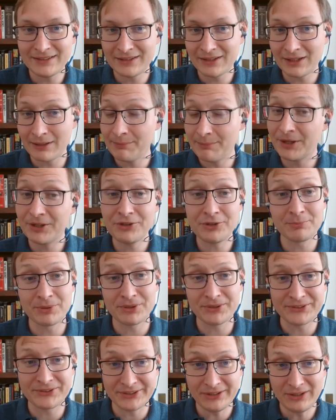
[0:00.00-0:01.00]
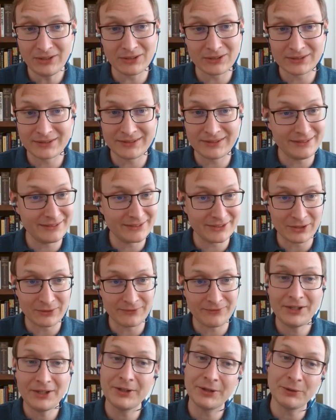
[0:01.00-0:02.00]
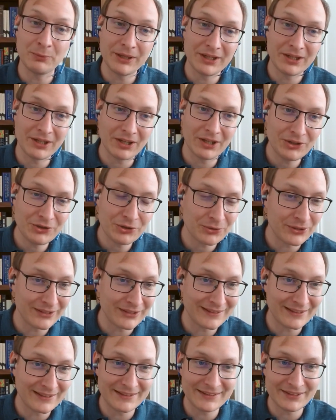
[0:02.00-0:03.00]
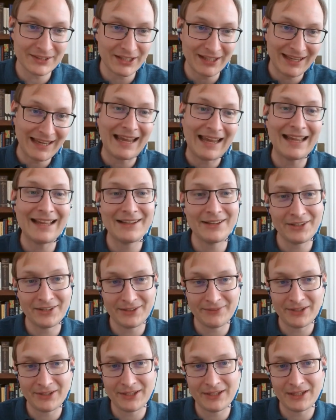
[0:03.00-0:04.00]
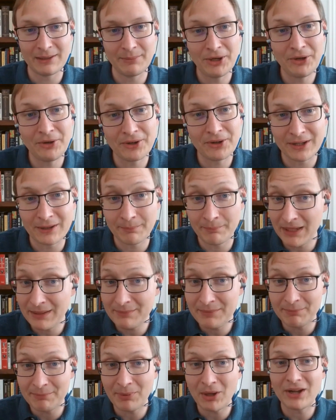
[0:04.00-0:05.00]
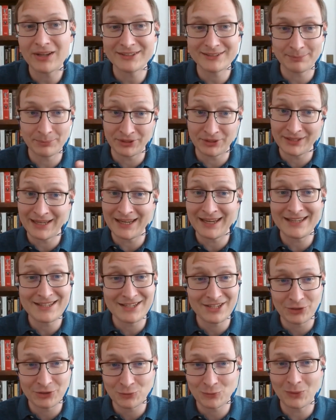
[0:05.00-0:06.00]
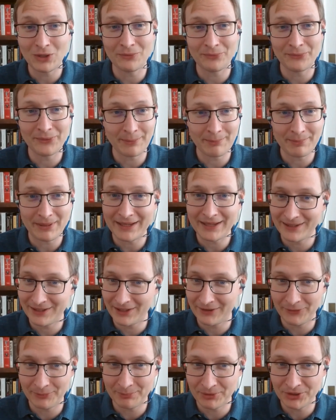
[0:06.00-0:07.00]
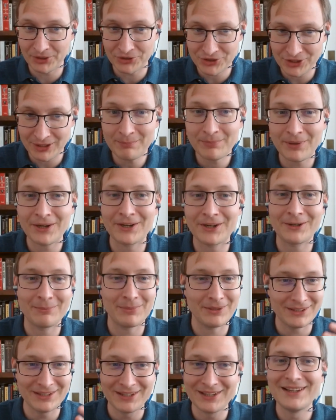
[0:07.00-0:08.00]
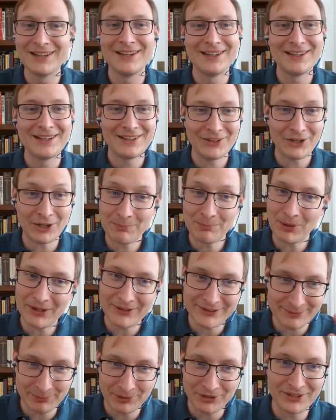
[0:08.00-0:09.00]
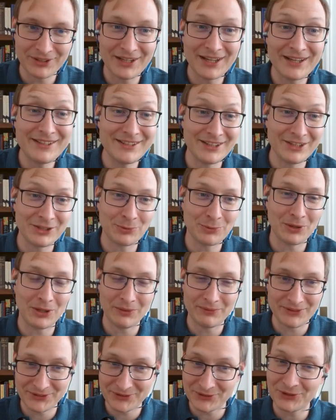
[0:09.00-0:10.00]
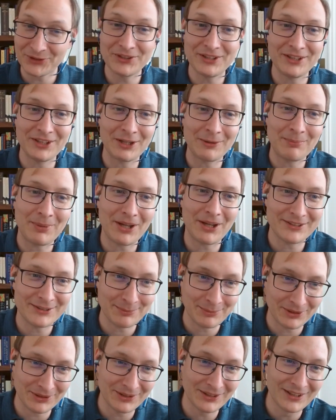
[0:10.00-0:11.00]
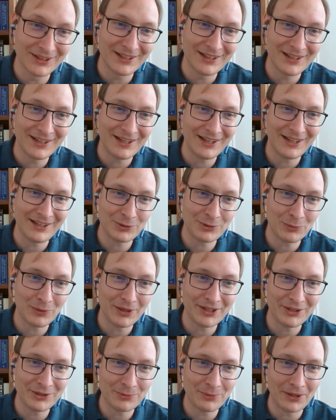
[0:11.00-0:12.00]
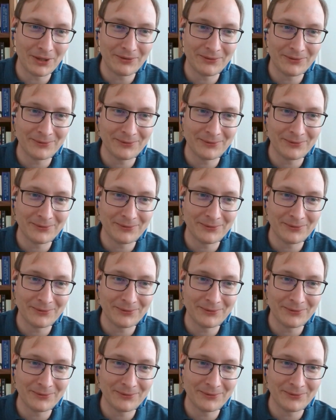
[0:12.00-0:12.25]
compared to Brazil, these are very weak countries. This is like Canada invading America. Maybe possible in 1812 with the backing of the British Empire, but not possible in 1912, and certainly not possible in 2012.